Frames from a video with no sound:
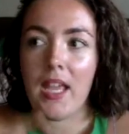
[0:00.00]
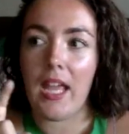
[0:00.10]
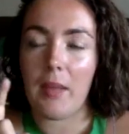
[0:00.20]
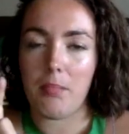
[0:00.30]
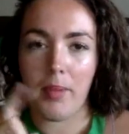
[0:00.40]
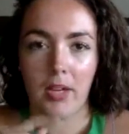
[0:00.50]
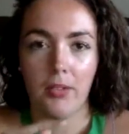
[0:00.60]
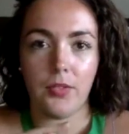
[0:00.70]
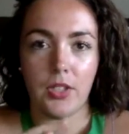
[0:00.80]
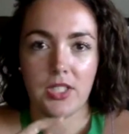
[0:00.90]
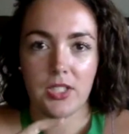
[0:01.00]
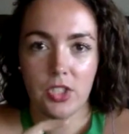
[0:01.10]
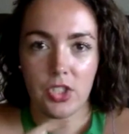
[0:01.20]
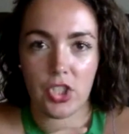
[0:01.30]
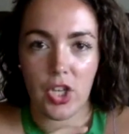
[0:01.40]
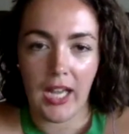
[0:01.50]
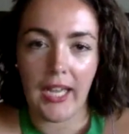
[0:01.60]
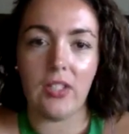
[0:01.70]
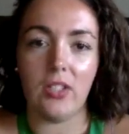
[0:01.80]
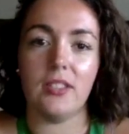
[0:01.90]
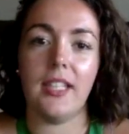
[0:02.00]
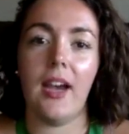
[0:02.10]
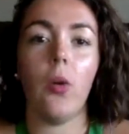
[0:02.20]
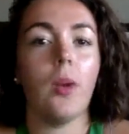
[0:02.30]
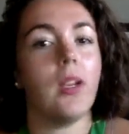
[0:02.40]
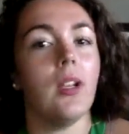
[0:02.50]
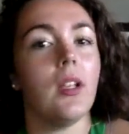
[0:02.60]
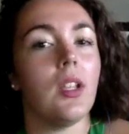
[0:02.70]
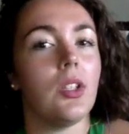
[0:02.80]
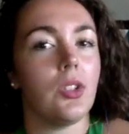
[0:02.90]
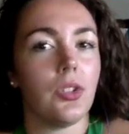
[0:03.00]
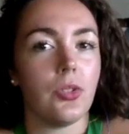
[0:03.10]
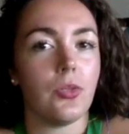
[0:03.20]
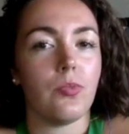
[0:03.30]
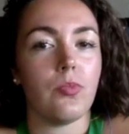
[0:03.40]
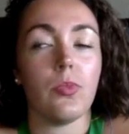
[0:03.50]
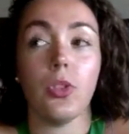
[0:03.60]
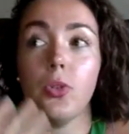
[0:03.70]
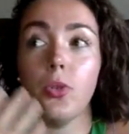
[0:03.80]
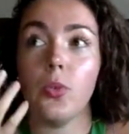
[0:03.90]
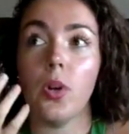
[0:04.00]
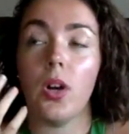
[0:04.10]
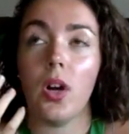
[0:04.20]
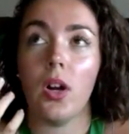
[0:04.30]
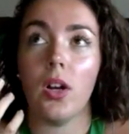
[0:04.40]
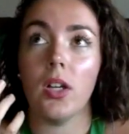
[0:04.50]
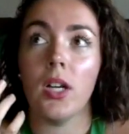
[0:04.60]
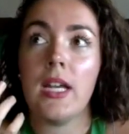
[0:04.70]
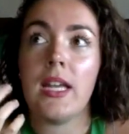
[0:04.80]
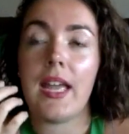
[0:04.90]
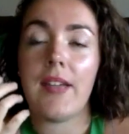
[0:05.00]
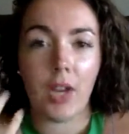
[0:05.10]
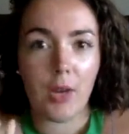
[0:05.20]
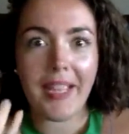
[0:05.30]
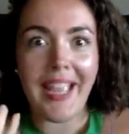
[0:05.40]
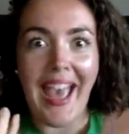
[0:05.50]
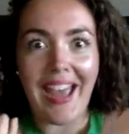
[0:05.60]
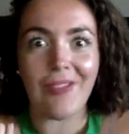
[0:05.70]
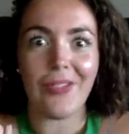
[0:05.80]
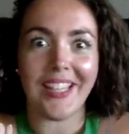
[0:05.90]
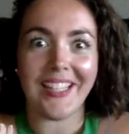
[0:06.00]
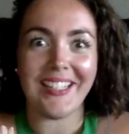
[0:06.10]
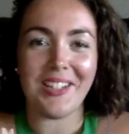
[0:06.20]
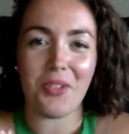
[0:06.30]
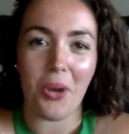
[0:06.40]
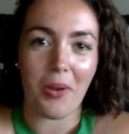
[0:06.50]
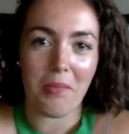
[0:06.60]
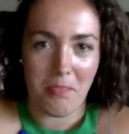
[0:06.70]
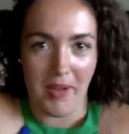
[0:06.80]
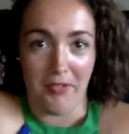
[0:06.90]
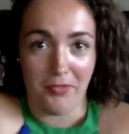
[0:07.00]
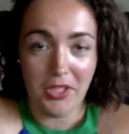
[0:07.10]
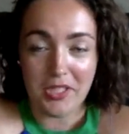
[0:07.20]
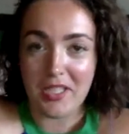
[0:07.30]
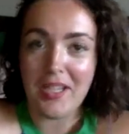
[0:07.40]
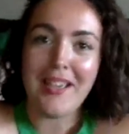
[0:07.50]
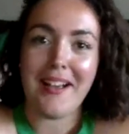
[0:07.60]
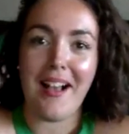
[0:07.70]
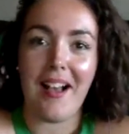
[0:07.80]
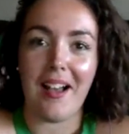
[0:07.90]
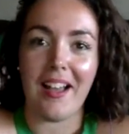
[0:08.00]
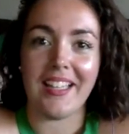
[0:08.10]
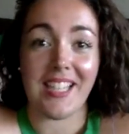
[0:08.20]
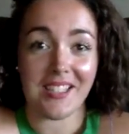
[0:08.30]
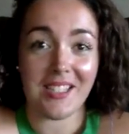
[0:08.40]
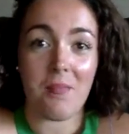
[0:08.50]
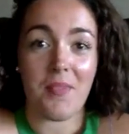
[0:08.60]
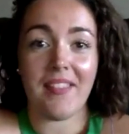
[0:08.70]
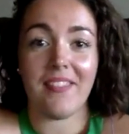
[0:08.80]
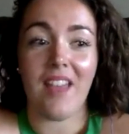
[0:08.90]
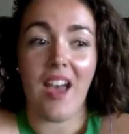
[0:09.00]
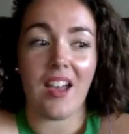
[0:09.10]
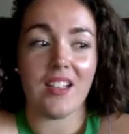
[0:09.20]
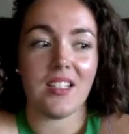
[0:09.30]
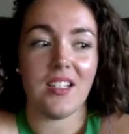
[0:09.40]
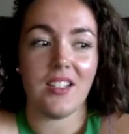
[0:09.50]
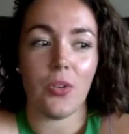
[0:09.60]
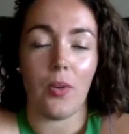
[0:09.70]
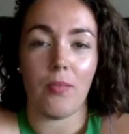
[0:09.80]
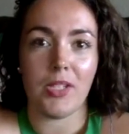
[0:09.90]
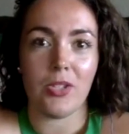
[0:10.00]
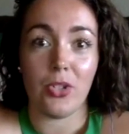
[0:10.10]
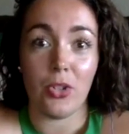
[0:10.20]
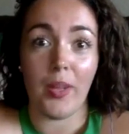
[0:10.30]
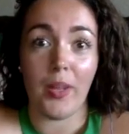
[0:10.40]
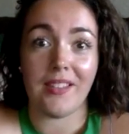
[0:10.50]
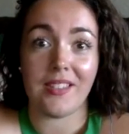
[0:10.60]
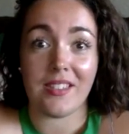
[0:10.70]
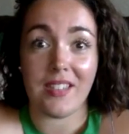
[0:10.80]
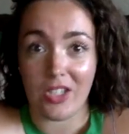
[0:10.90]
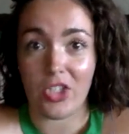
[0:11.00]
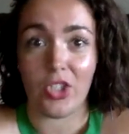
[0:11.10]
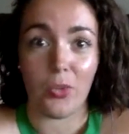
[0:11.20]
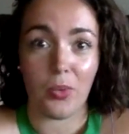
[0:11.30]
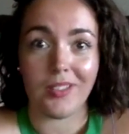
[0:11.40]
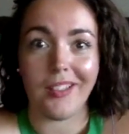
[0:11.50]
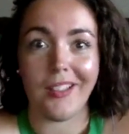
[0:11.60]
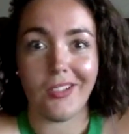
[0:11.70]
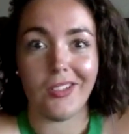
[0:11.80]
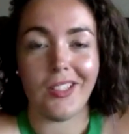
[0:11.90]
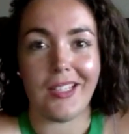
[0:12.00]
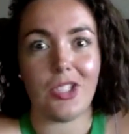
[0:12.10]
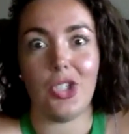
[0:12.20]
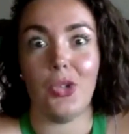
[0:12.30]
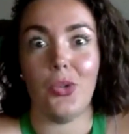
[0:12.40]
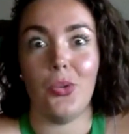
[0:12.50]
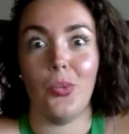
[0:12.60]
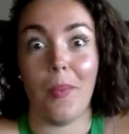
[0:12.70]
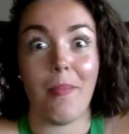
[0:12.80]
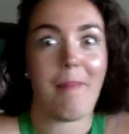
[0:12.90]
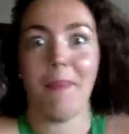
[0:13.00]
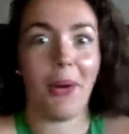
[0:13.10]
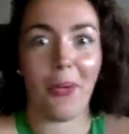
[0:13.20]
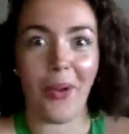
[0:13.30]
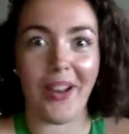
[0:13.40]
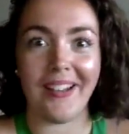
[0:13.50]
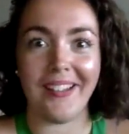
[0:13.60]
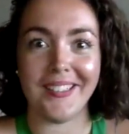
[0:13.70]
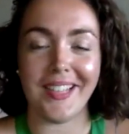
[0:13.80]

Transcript: a barefoot child. Now, when you are a very big advocate of going barefoot, is that something that you have been doing since you were little? Like, do you remember when